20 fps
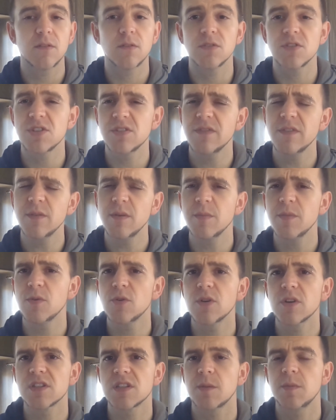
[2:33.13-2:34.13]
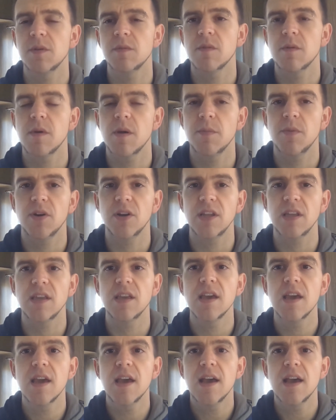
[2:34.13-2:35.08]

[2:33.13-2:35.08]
or just feel a bit more accepting of my body,